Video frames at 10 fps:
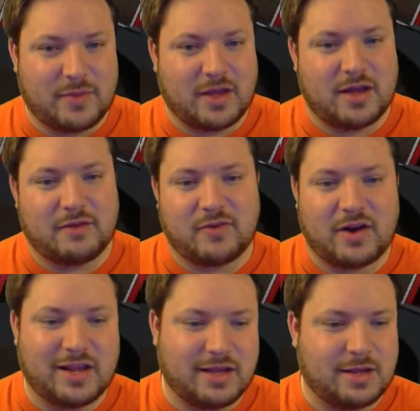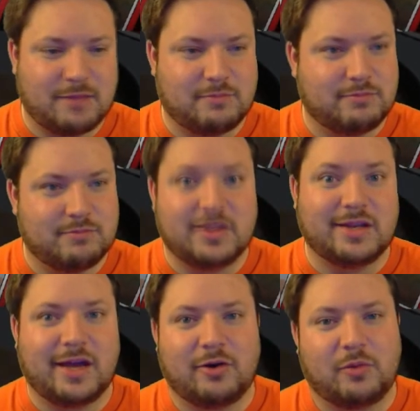uh, Friday at
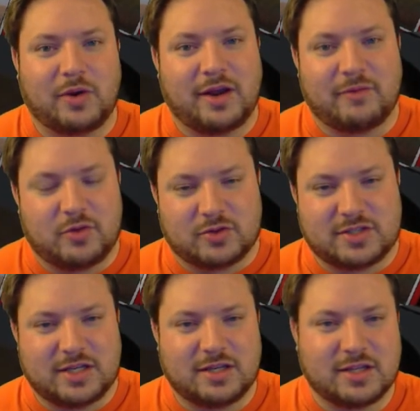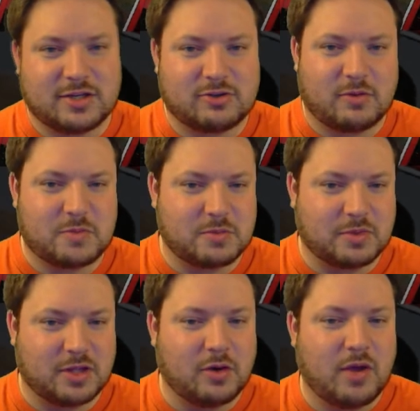midnight or whatever. You'll see it in the description
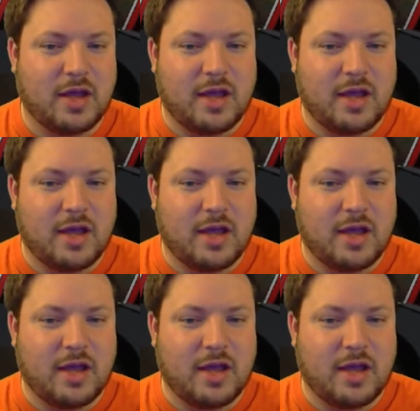below.